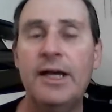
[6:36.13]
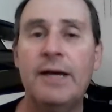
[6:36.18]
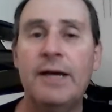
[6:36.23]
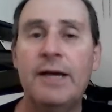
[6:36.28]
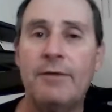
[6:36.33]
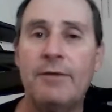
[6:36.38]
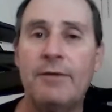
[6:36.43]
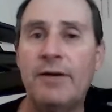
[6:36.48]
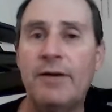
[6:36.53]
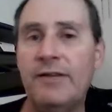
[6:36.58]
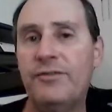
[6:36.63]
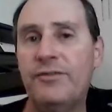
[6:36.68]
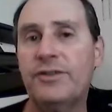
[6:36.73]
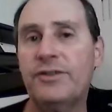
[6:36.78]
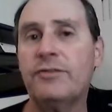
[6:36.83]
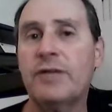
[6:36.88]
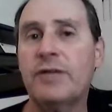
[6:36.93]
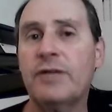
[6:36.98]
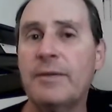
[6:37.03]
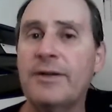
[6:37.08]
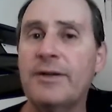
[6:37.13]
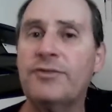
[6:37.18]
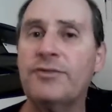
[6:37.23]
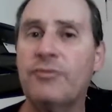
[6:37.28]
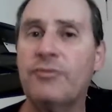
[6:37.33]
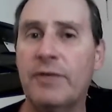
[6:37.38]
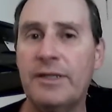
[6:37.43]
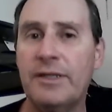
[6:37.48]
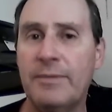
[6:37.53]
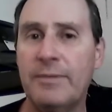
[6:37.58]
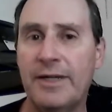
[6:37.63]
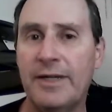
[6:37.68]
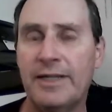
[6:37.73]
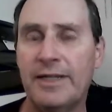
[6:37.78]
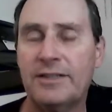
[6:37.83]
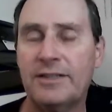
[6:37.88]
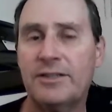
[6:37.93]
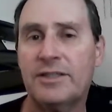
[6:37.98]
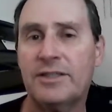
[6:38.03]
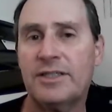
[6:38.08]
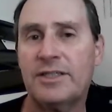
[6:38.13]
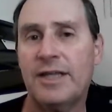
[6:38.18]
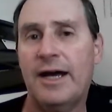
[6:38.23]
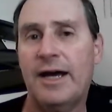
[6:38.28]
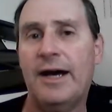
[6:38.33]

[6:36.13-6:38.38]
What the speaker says: My wife is doing about 20 minutes.